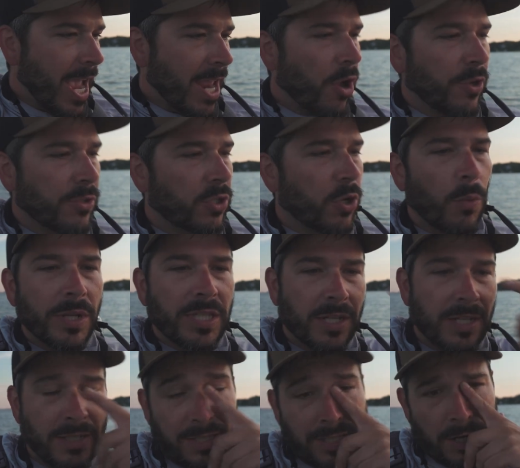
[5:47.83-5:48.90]
and also what to
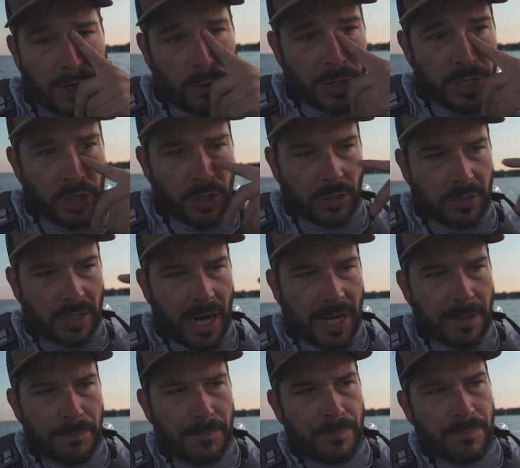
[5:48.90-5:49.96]
consider when you're
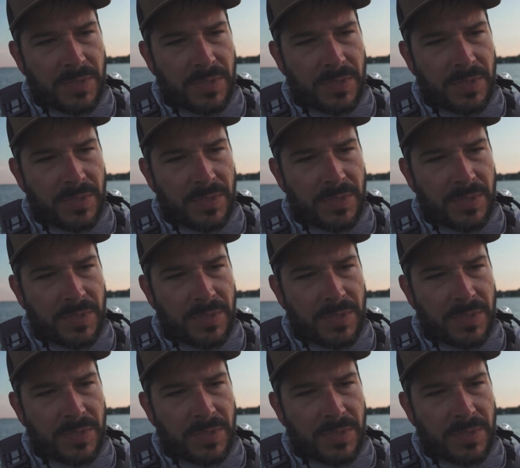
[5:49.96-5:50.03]
kind of